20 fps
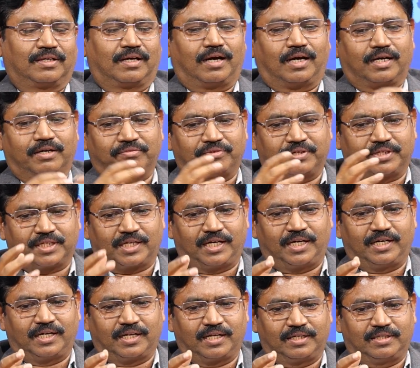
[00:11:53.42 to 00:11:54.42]
Artificial
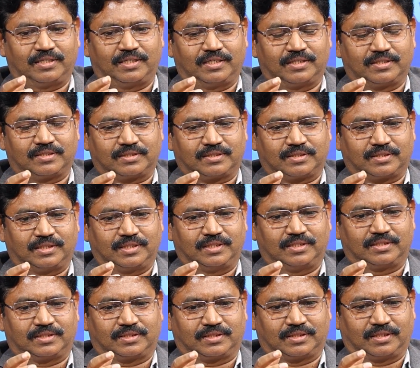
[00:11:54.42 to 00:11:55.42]
intelligence
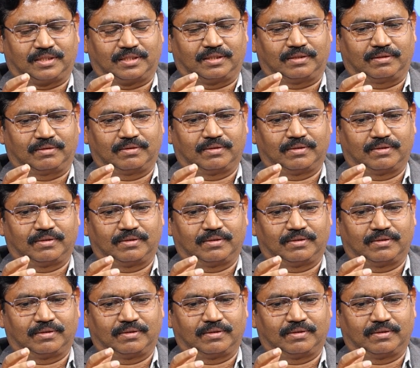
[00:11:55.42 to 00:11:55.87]
is a